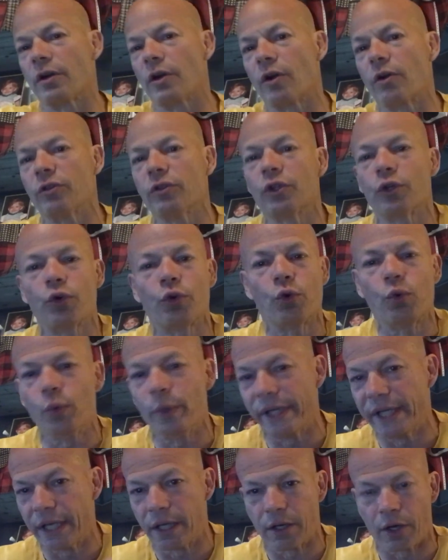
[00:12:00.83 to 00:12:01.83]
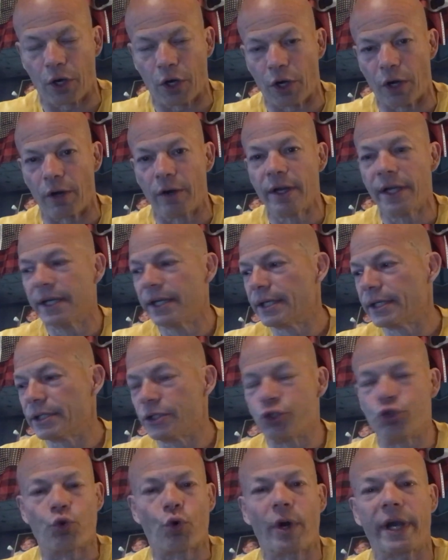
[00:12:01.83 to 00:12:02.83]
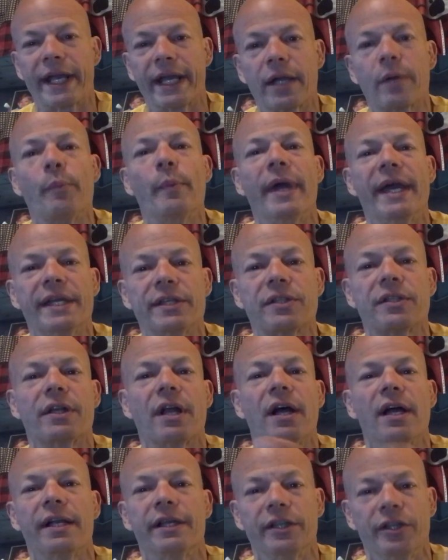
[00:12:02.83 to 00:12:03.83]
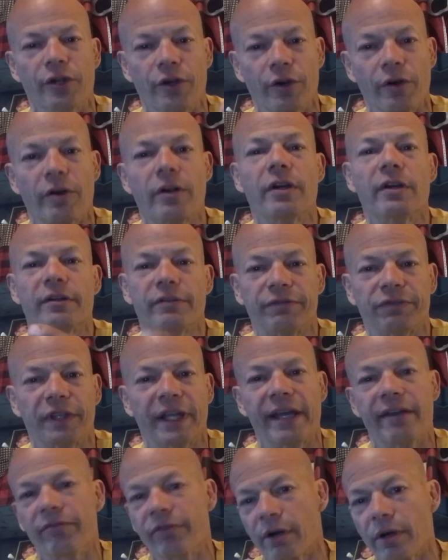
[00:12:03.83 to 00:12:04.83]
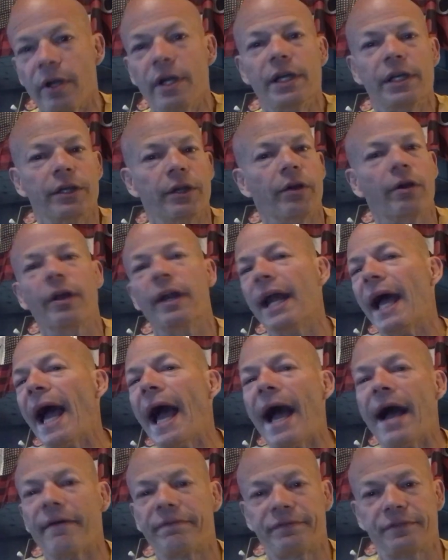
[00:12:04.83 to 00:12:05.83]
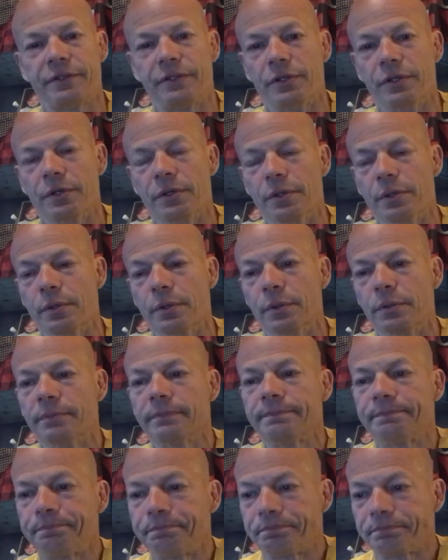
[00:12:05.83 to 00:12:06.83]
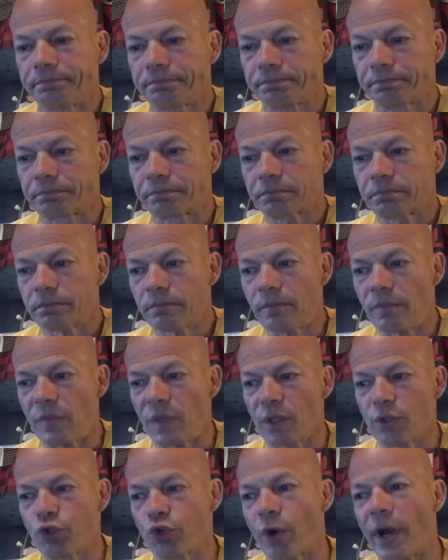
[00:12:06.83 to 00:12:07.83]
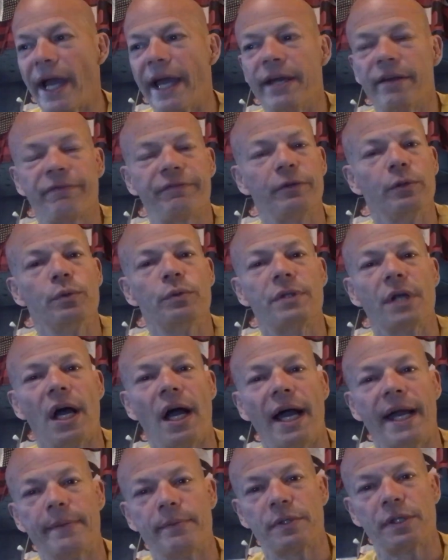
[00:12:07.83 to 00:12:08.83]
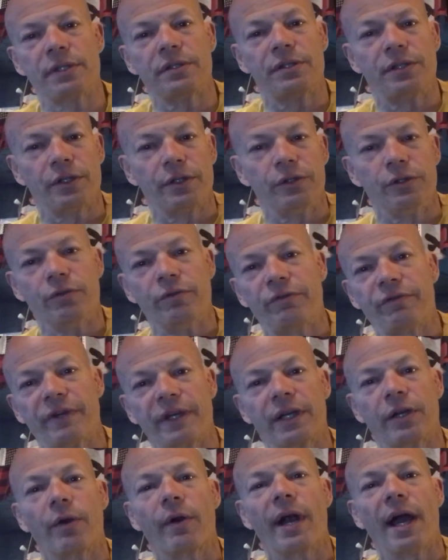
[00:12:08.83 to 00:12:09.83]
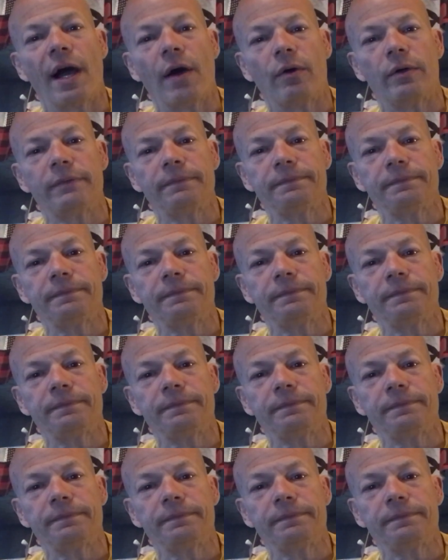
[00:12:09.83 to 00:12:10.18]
or a little weaker drink based on your flavor. You're going to have to try it a few times until you figure out